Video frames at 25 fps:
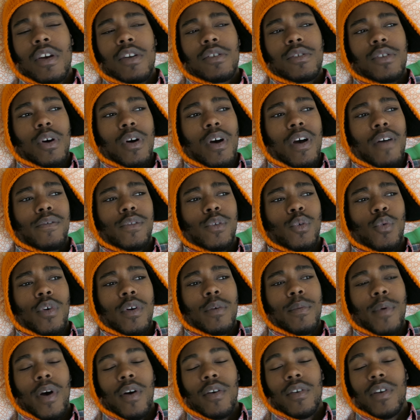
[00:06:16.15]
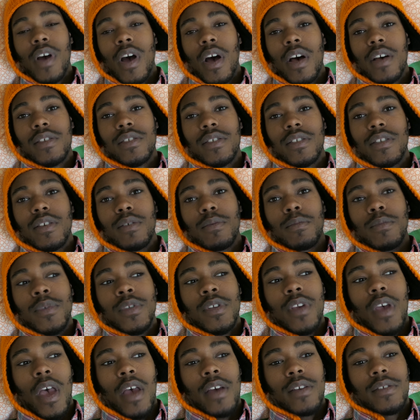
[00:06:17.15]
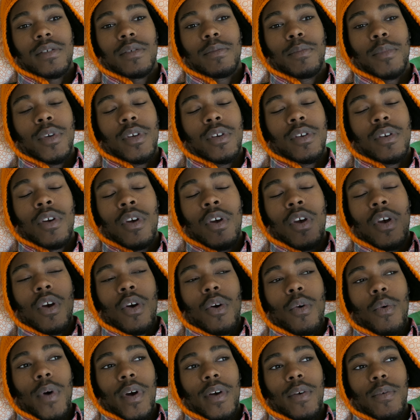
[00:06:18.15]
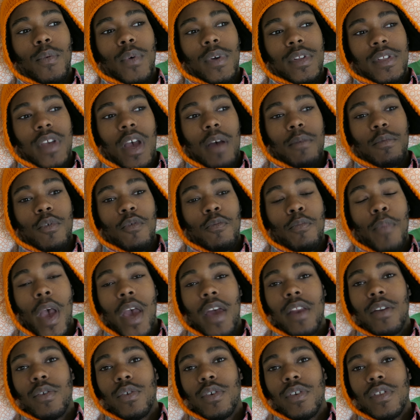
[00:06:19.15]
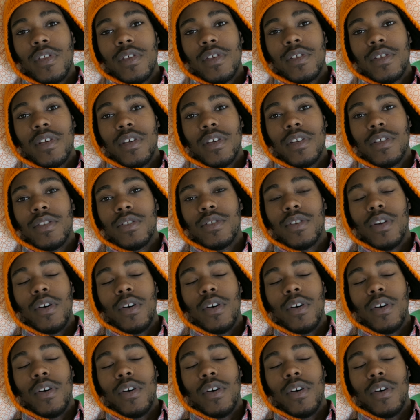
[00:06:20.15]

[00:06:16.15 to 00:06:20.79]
Don't have to worry about customs asking me what what type of battery this is.